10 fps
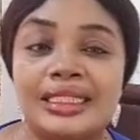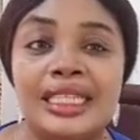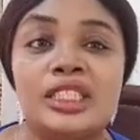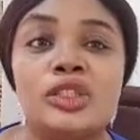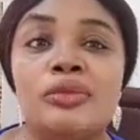It's
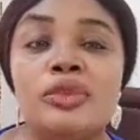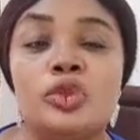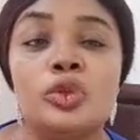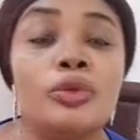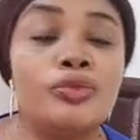all to
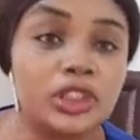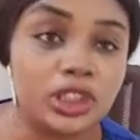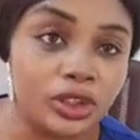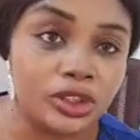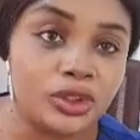go for
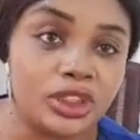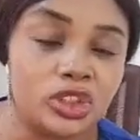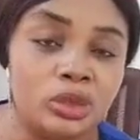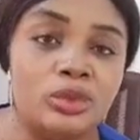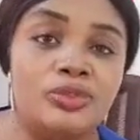surgery to
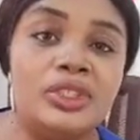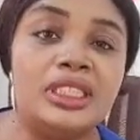remove it.